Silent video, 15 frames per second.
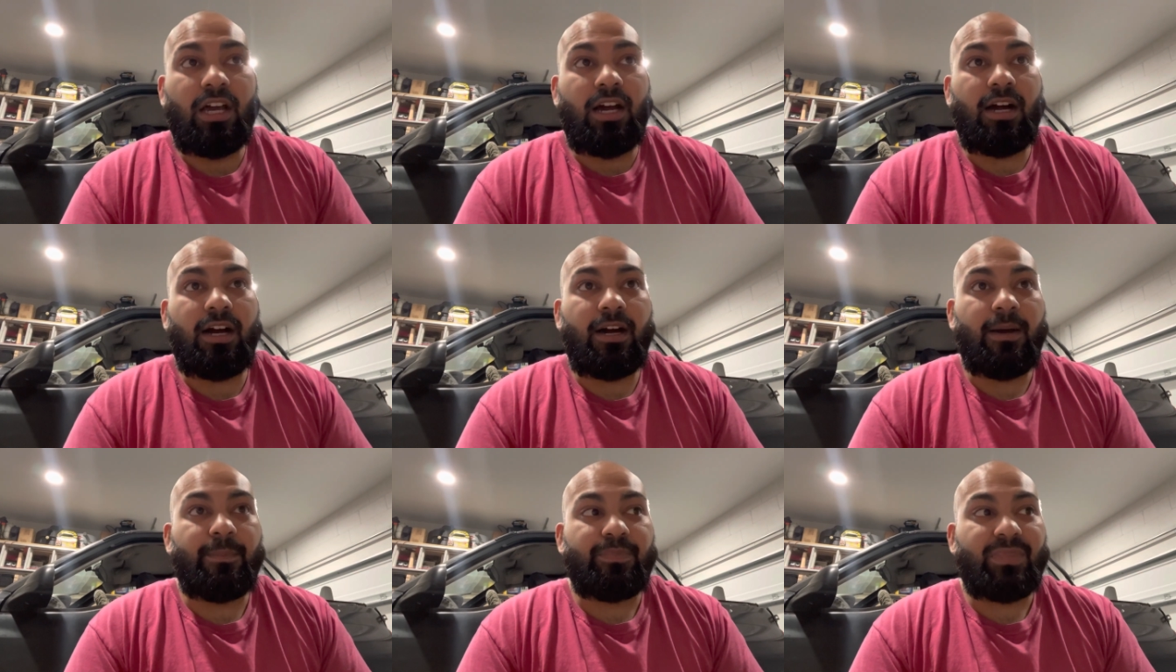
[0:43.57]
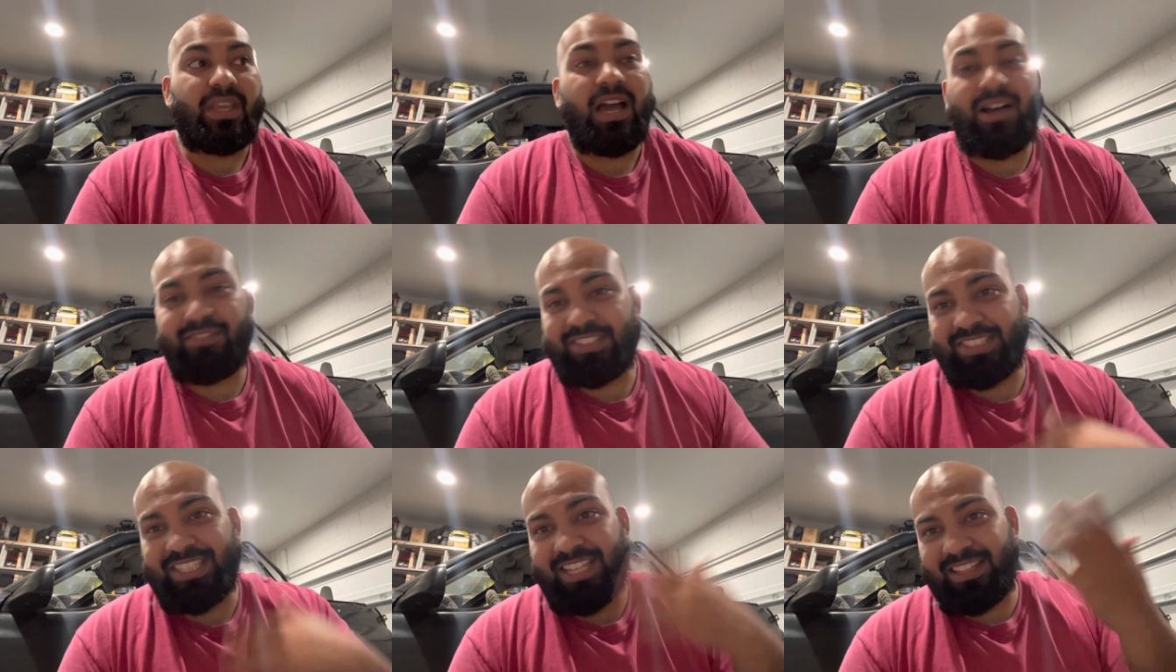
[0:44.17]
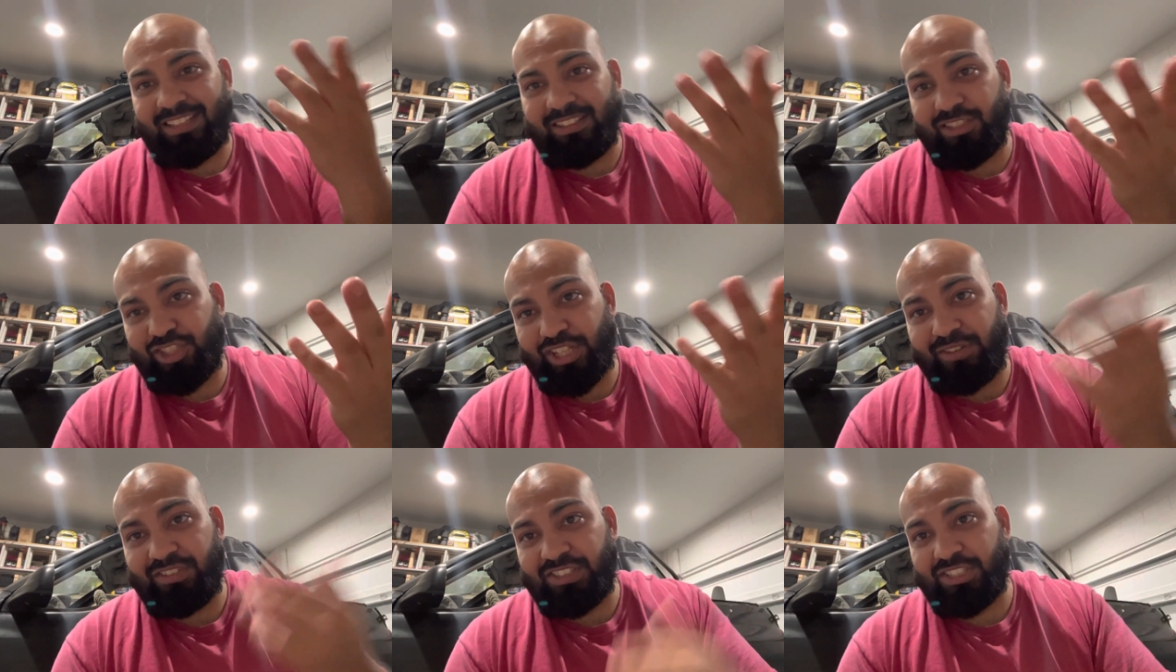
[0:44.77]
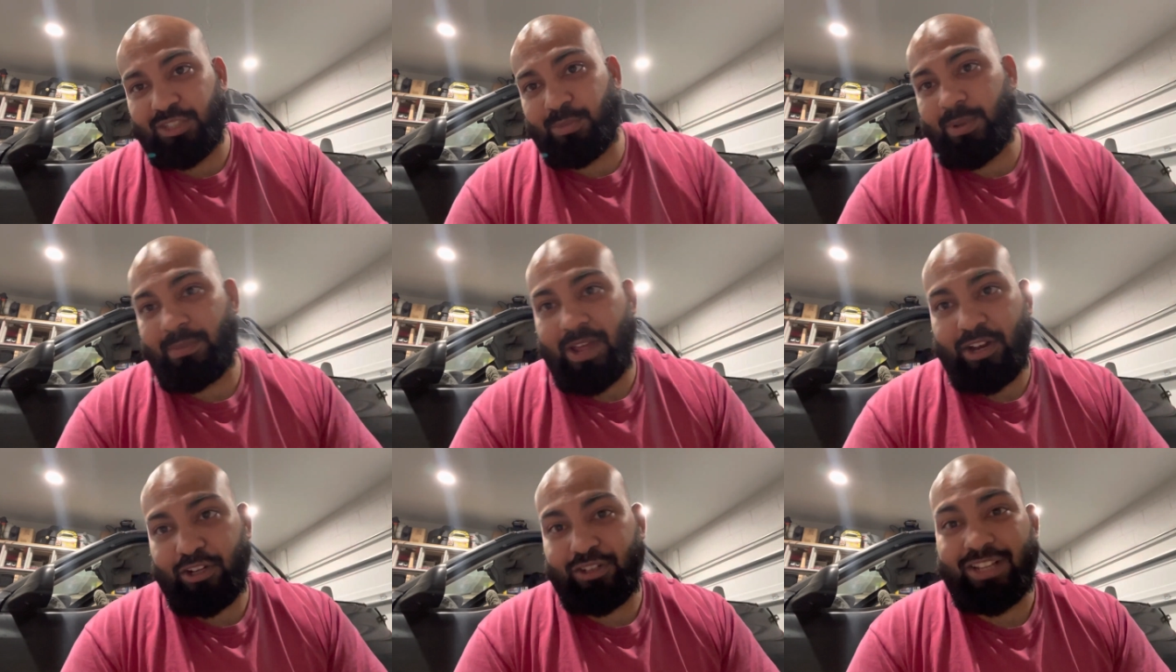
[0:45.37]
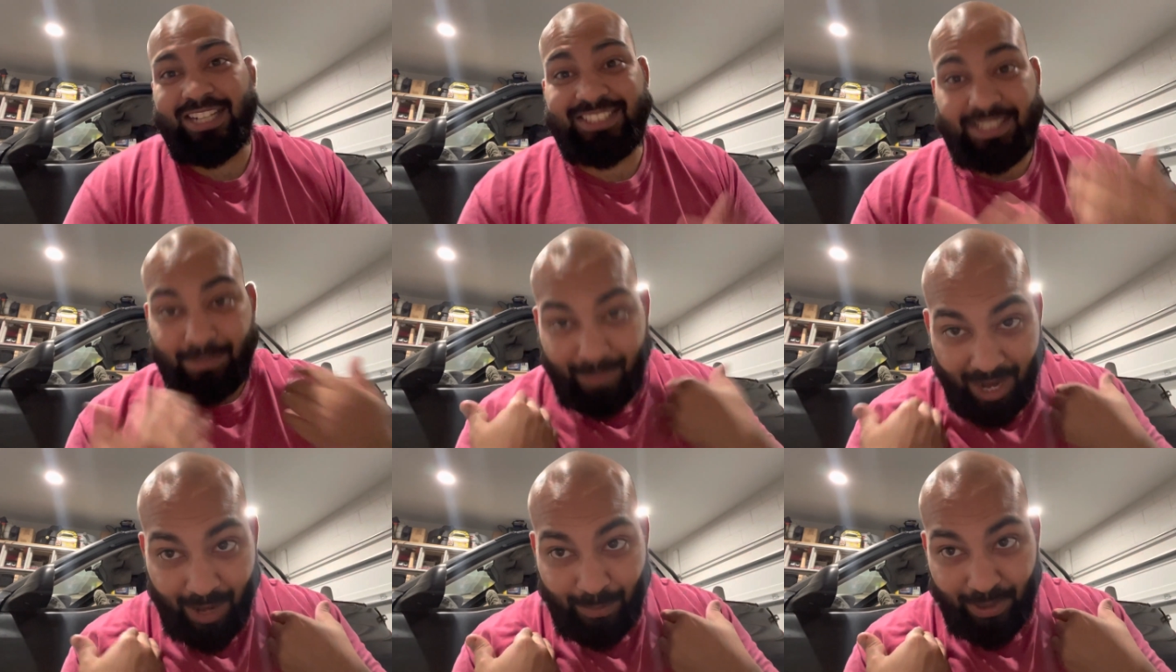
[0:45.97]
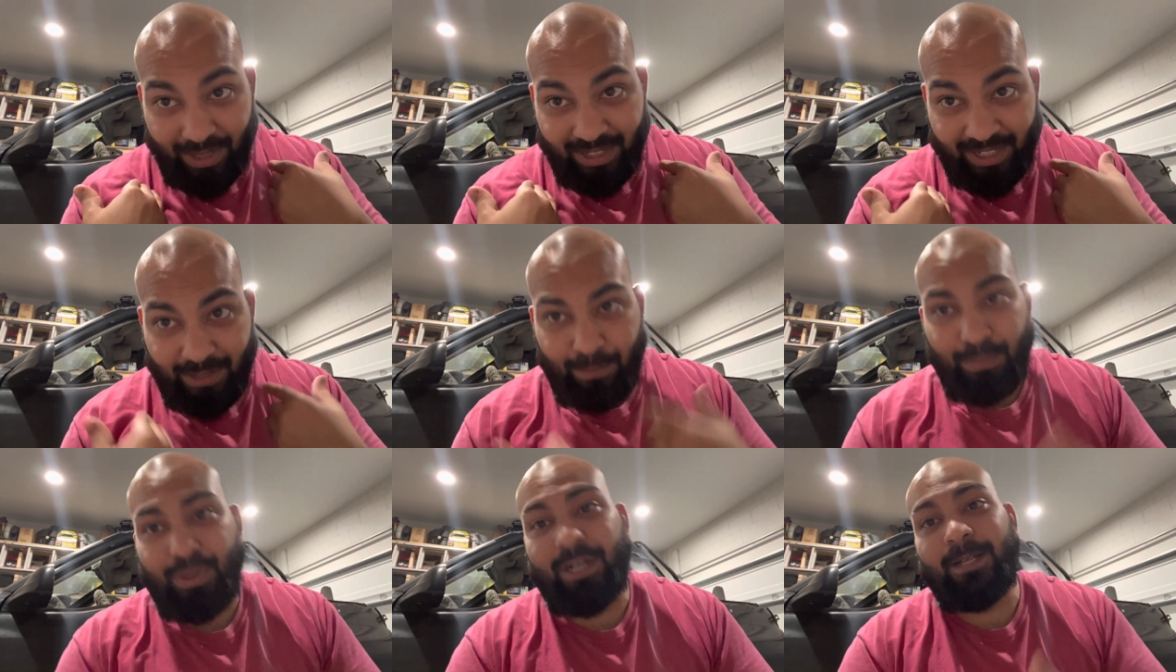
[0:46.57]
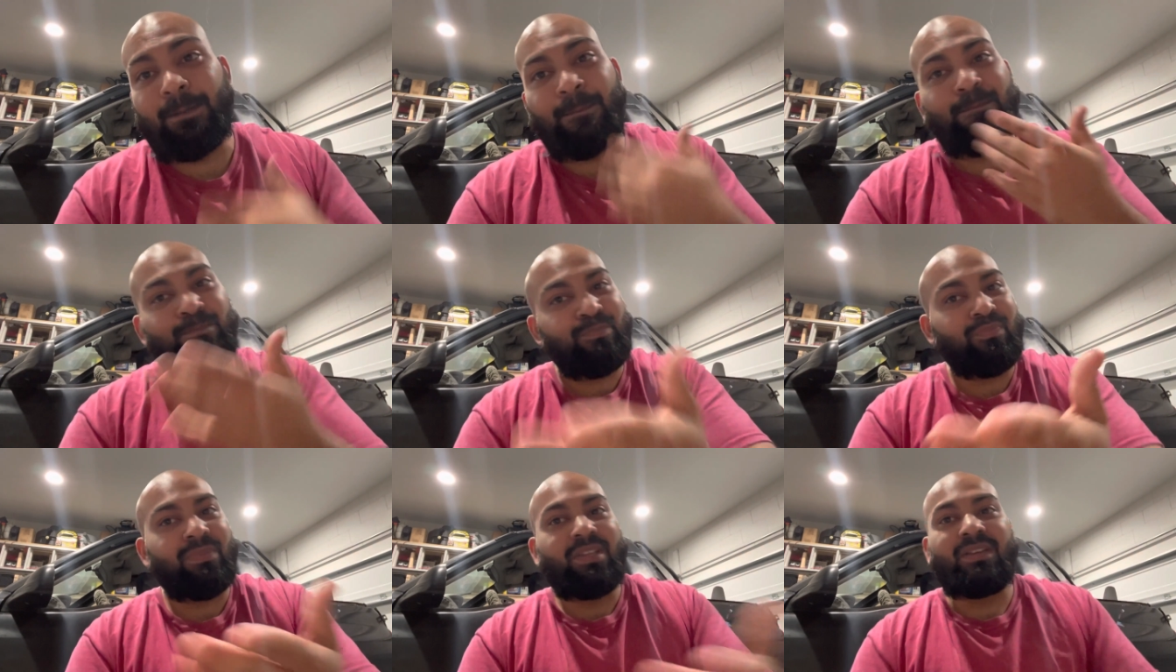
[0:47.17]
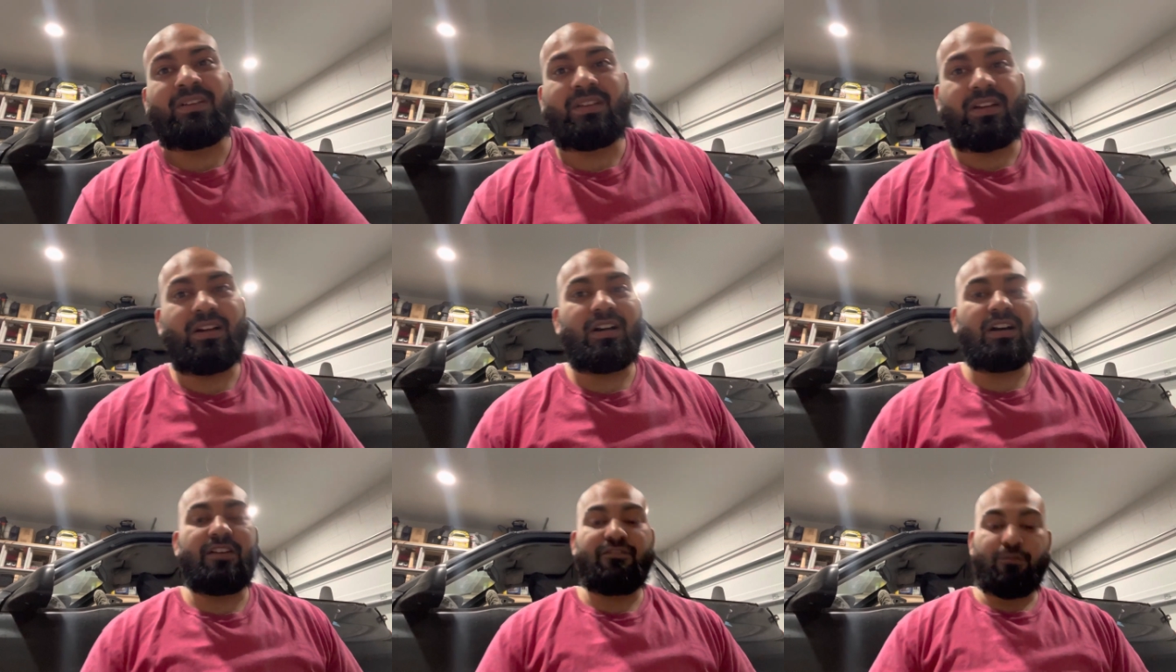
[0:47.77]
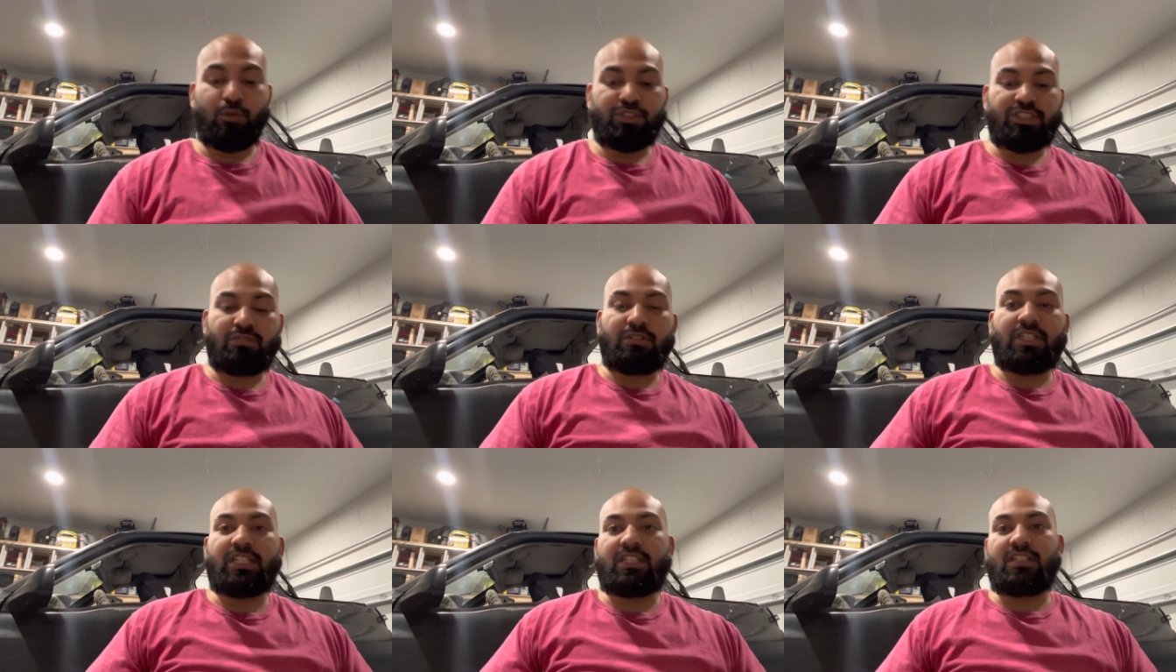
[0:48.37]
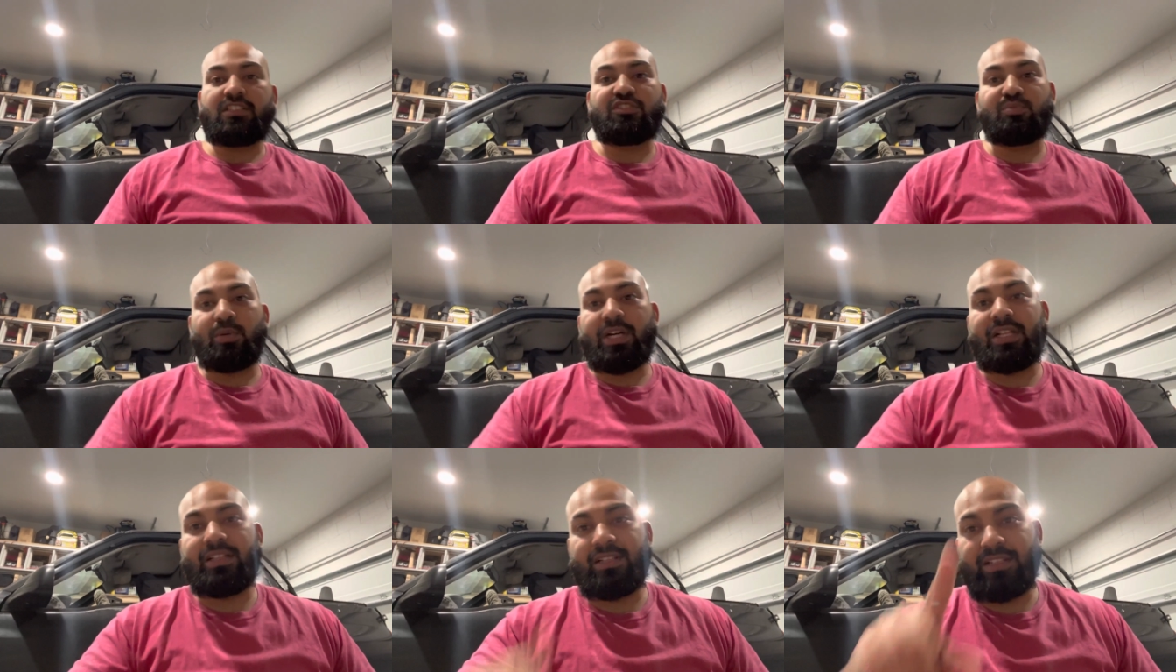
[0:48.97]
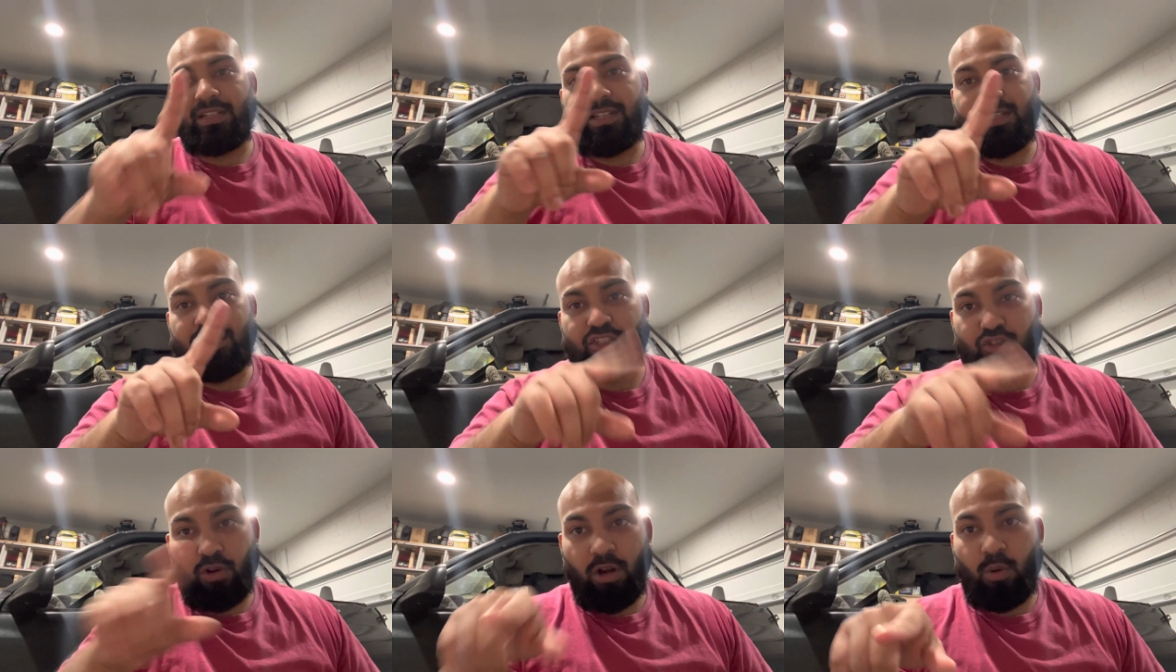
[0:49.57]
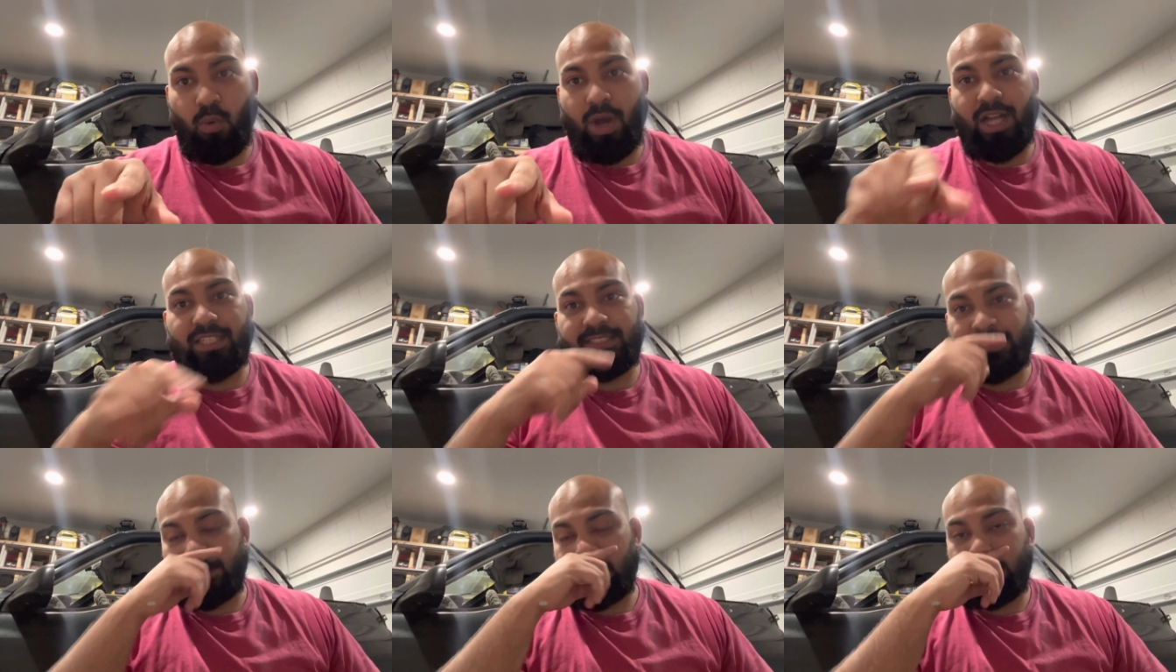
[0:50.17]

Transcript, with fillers: Um, obviously, I think the Chevy's a little bit better. That's in my opinion, but uh, Fords are really good as well, truck-wise.